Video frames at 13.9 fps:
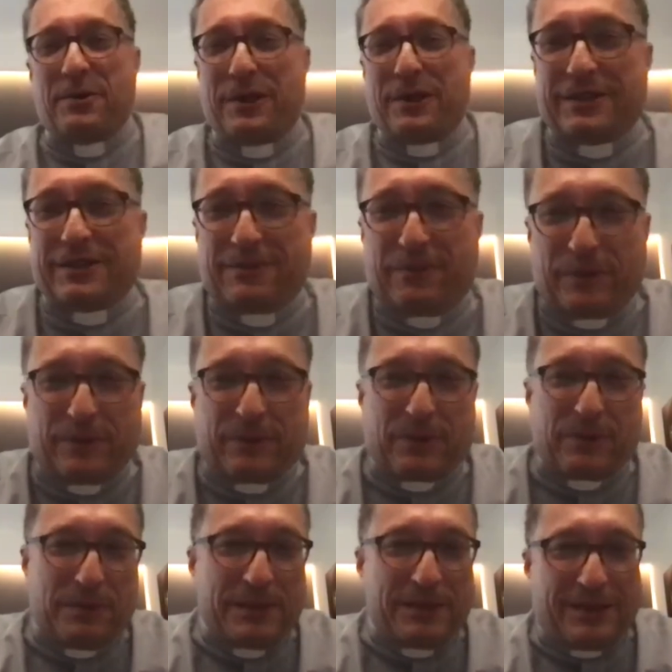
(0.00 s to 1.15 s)
that from
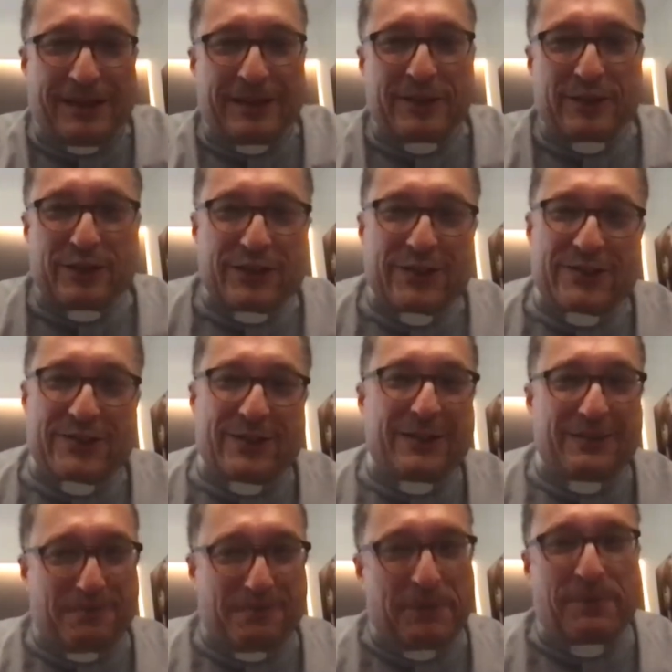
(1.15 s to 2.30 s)
Middle Ages,
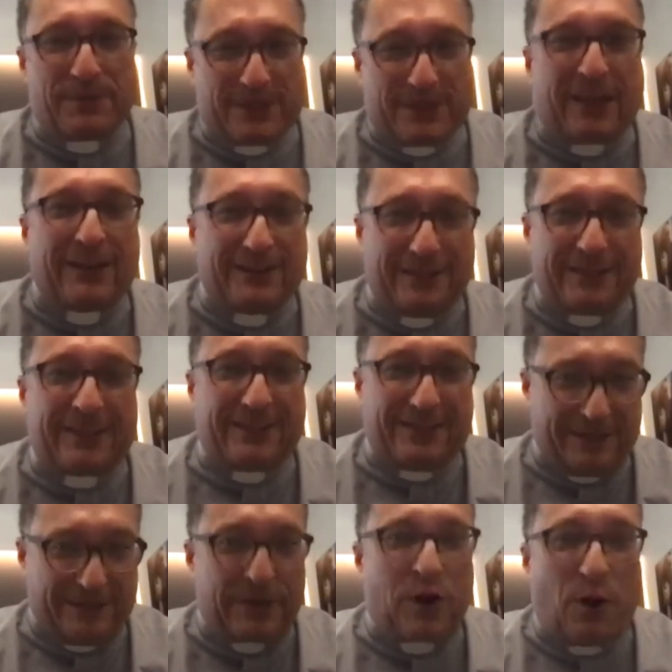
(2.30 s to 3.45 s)
people started at
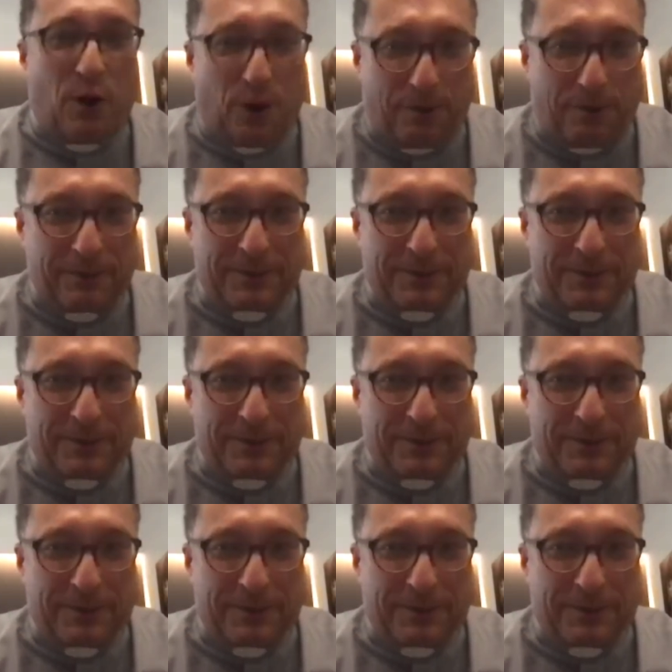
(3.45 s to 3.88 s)
their home,